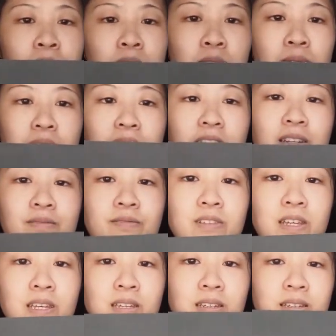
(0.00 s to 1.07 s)
doing kind of
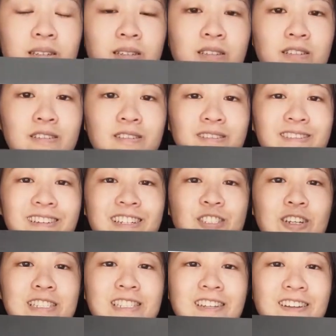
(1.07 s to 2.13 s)
like a
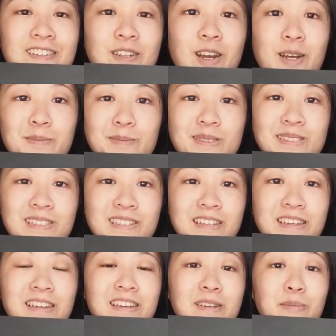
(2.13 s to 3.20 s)
Triceratops.
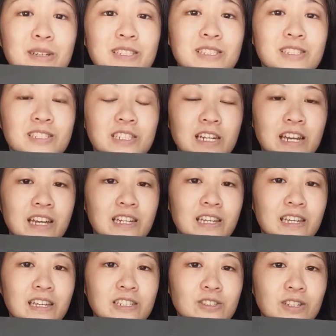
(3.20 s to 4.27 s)
My sister had
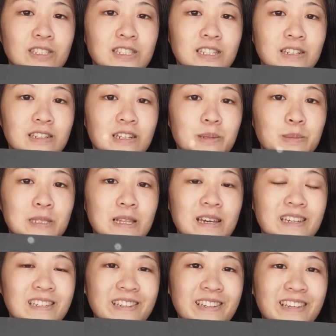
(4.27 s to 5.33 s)
a Triceratops
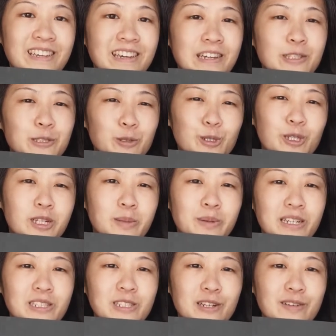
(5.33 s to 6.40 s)
light, so I took a
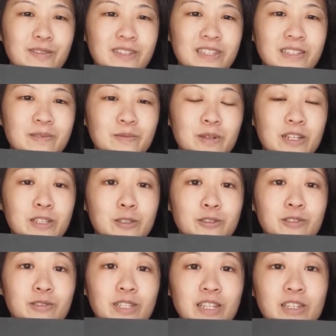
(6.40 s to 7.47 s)
picture of it. We had to do
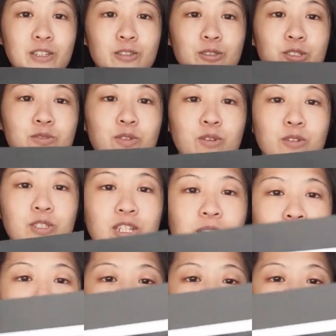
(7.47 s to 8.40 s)
it with, like, use Photoshop